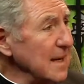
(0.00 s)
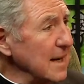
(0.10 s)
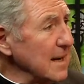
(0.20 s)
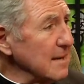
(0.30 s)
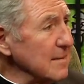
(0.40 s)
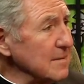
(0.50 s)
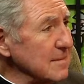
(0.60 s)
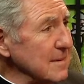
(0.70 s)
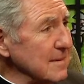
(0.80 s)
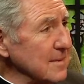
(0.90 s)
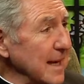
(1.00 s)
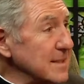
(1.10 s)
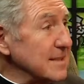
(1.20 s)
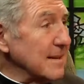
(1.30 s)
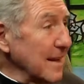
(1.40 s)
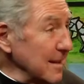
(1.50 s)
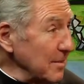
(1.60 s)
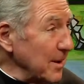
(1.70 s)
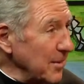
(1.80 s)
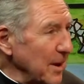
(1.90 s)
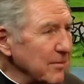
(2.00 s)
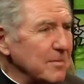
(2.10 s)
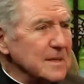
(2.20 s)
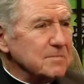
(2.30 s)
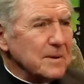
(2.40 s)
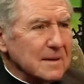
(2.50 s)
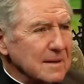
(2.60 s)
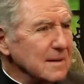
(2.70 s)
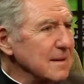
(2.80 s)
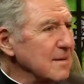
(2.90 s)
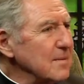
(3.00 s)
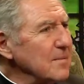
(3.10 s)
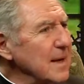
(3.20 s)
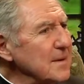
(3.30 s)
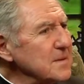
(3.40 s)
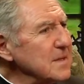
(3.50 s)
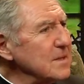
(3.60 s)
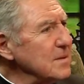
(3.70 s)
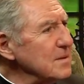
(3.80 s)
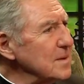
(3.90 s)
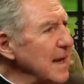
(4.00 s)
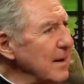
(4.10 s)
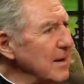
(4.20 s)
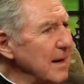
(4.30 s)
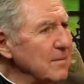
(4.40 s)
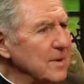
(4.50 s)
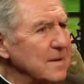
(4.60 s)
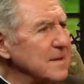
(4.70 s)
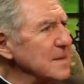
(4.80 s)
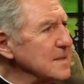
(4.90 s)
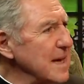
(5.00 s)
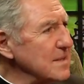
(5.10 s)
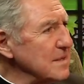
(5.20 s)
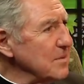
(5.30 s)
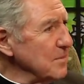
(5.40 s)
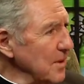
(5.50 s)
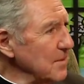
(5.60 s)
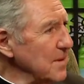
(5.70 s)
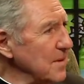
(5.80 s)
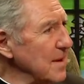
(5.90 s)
I mean, that's a little bit away from us, but you know, what else did you do, and what other disasters do we work with?